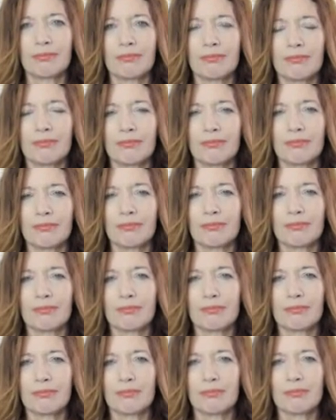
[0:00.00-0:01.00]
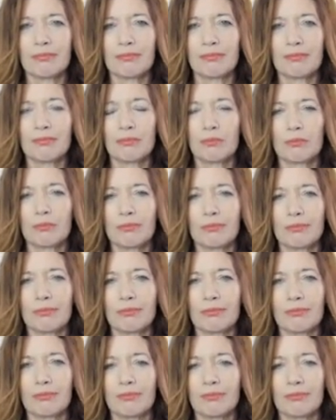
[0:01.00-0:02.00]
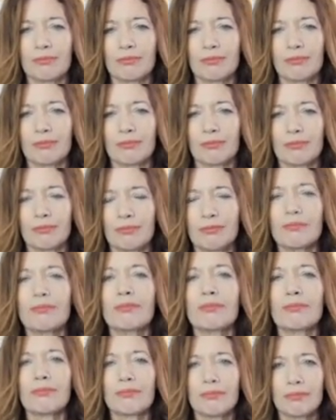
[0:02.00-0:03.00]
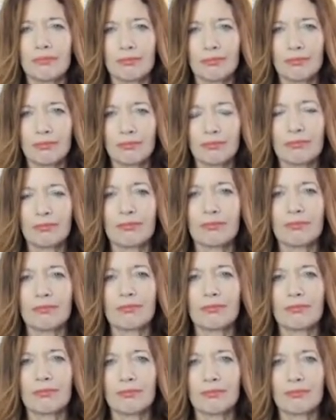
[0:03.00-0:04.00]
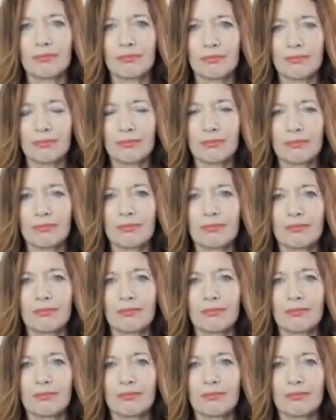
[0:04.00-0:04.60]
No words are spoken by the person on screen.